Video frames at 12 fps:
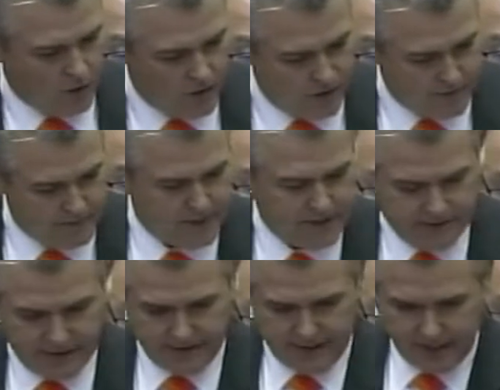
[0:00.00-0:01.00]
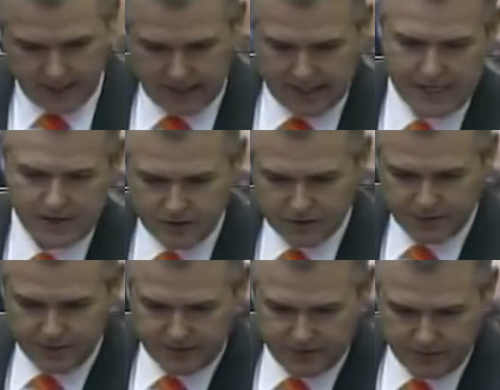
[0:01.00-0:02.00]
could it be then that a
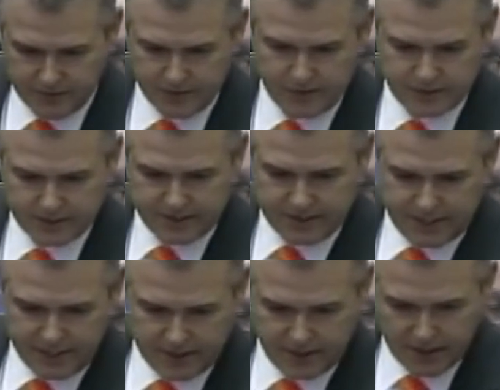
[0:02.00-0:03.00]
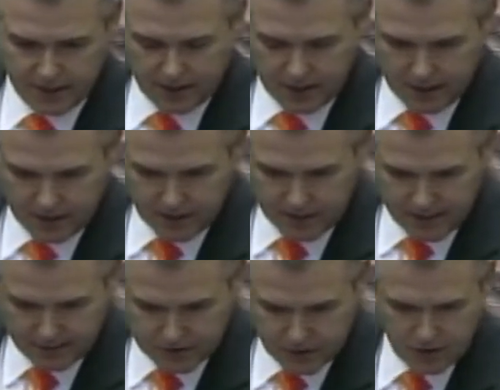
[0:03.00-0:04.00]
congressman from New York City
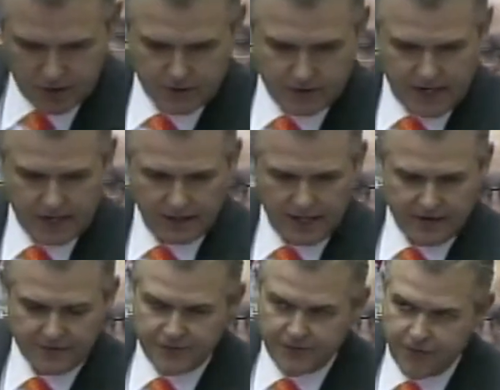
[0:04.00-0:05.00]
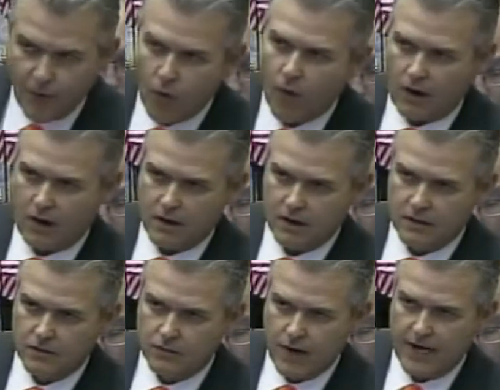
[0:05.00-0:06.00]
named Charlie Rangel had 4
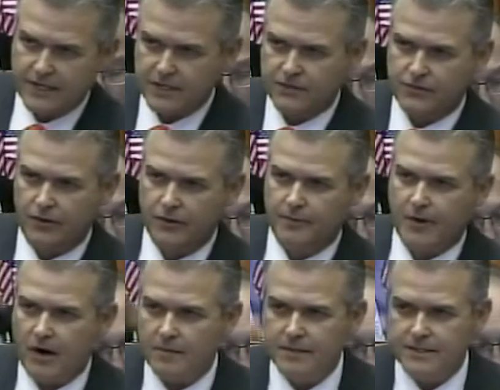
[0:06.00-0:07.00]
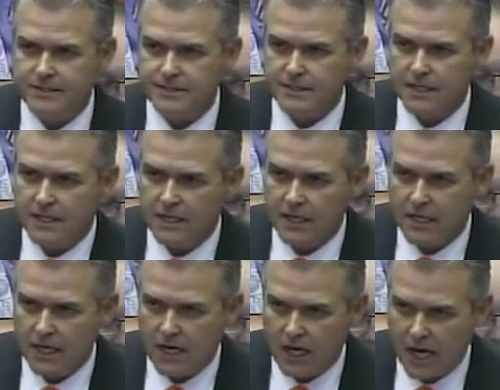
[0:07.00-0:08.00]
rent-controlled apartments
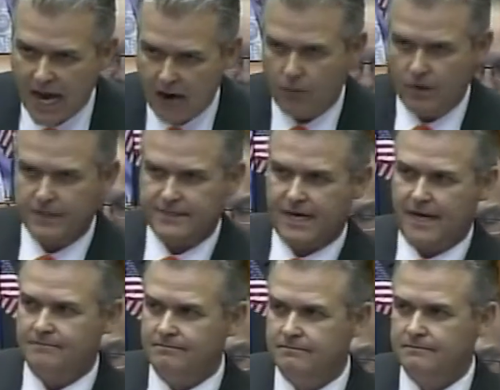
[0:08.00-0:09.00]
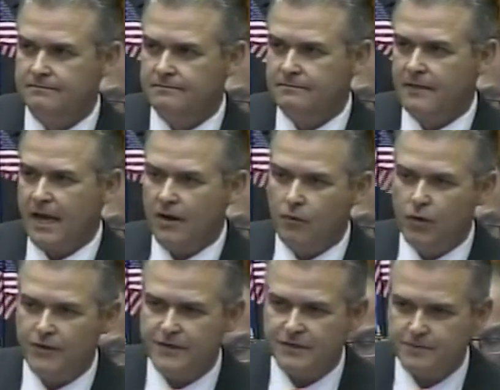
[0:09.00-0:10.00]
at one time? And
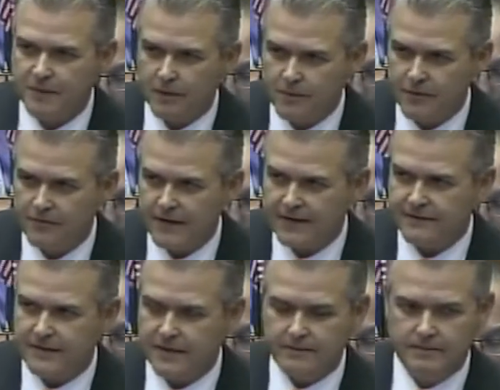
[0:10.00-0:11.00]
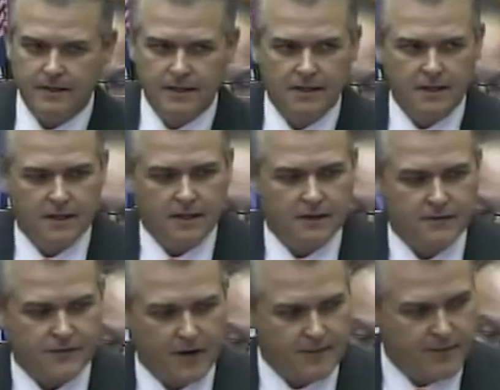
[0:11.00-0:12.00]
would this bill prevent him
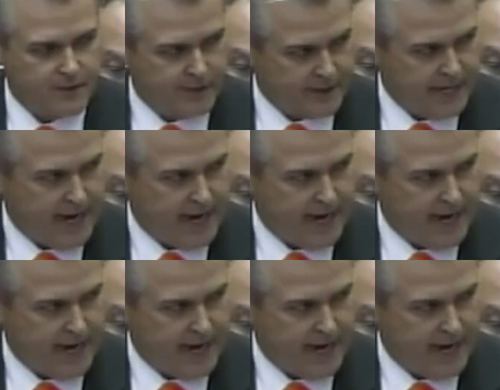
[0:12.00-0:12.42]
from doing